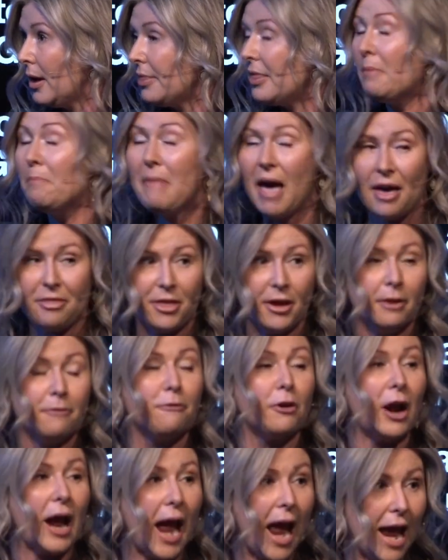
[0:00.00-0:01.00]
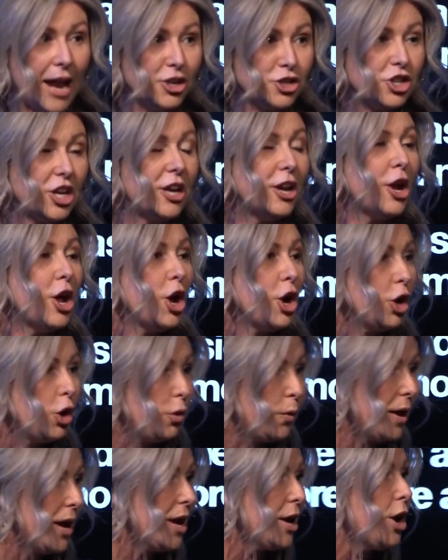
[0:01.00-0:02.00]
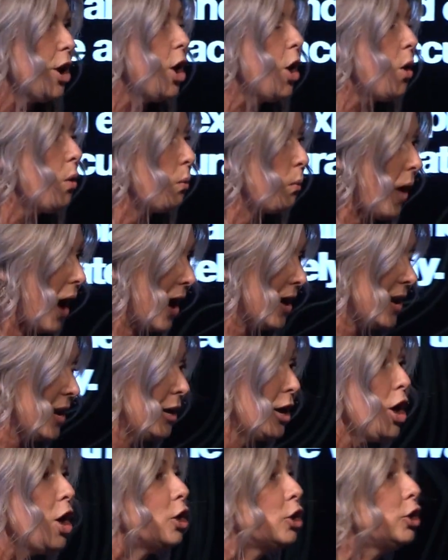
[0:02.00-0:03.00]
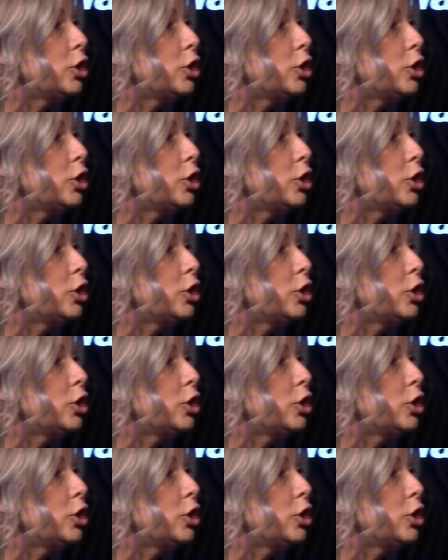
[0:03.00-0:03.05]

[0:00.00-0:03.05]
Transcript: the method for ancient Greek writing.